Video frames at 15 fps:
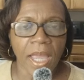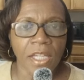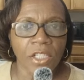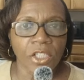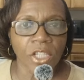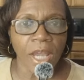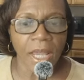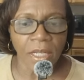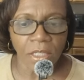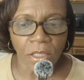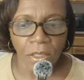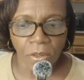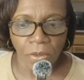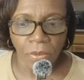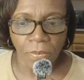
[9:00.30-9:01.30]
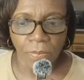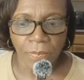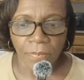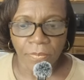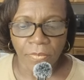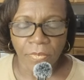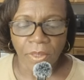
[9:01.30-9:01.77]
and chancel,
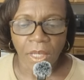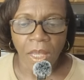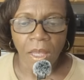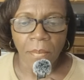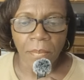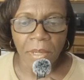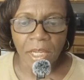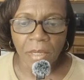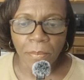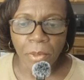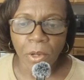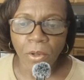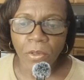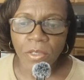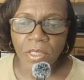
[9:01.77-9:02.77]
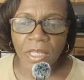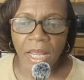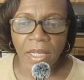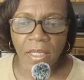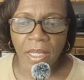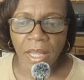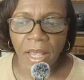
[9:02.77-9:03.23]
people
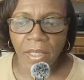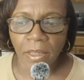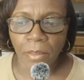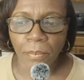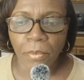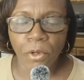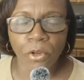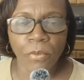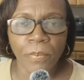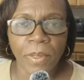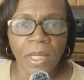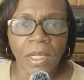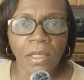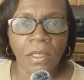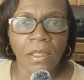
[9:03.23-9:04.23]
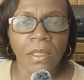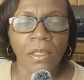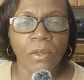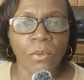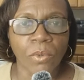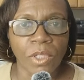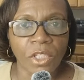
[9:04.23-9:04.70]
standing at the pulpit,
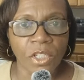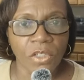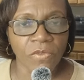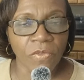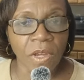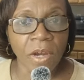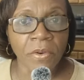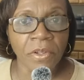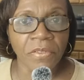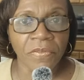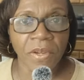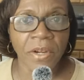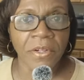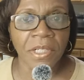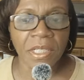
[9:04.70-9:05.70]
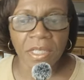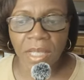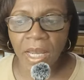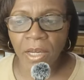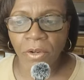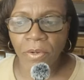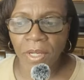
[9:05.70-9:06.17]
which is very, very
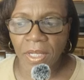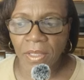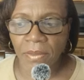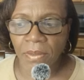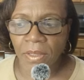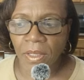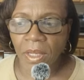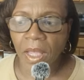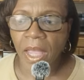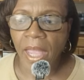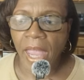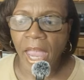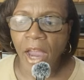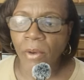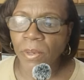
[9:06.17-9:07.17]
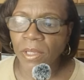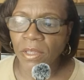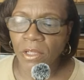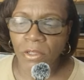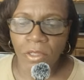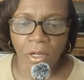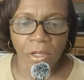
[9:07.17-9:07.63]
sacred, airing
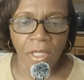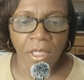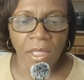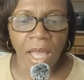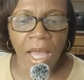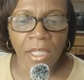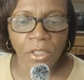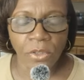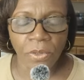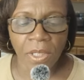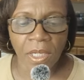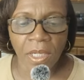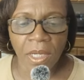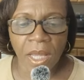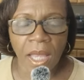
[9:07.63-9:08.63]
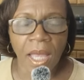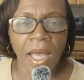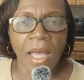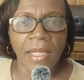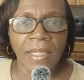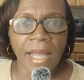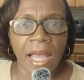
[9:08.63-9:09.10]
their dirty laundry,
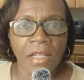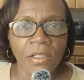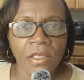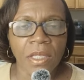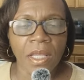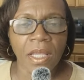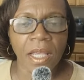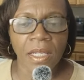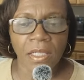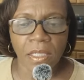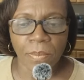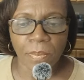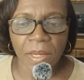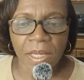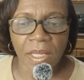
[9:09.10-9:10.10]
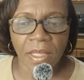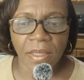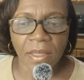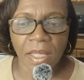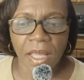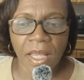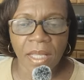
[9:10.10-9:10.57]
announcing and speaking
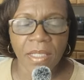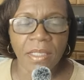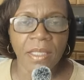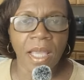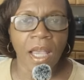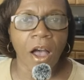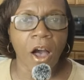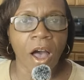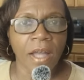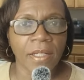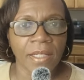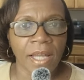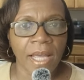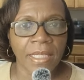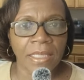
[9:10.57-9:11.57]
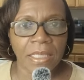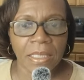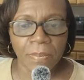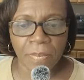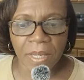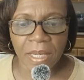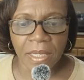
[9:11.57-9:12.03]
things they ought not
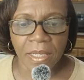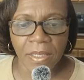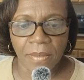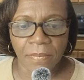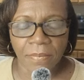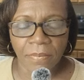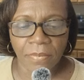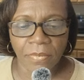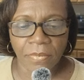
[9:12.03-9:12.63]
speak,